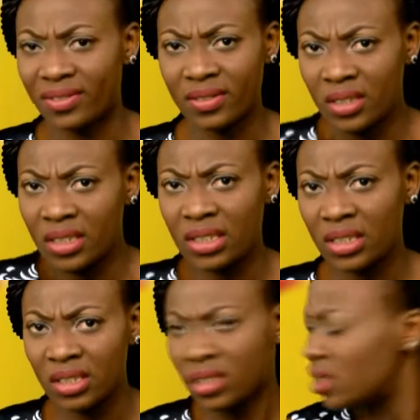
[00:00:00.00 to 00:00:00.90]

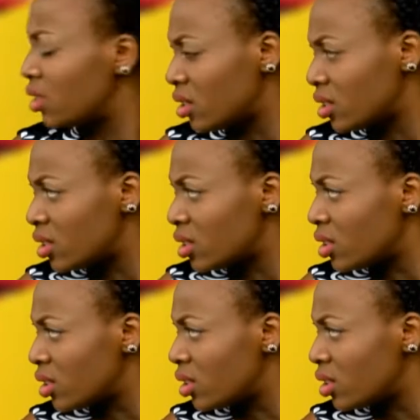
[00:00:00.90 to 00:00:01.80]
I know some
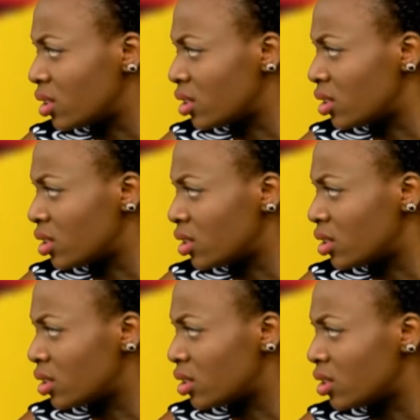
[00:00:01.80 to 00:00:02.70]
people will just come and come
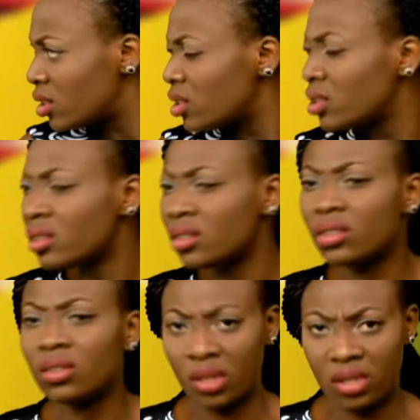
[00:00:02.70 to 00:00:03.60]
talk.
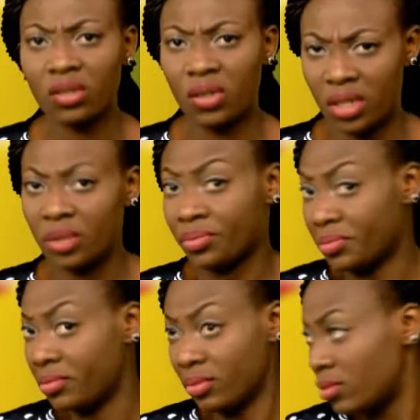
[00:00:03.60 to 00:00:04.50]
And make it not be like say we
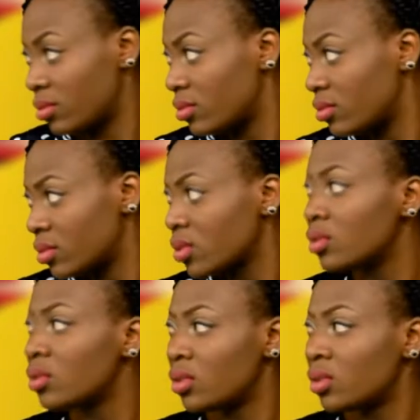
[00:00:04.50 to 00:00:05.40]
not talk, we go
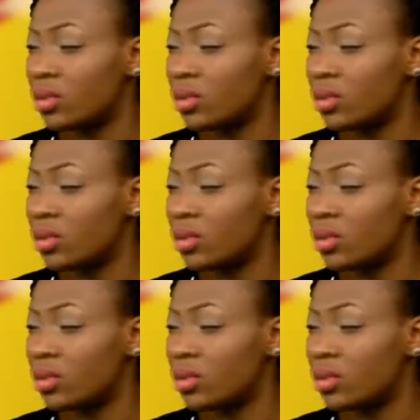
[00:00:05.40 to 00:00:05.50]
just talk am.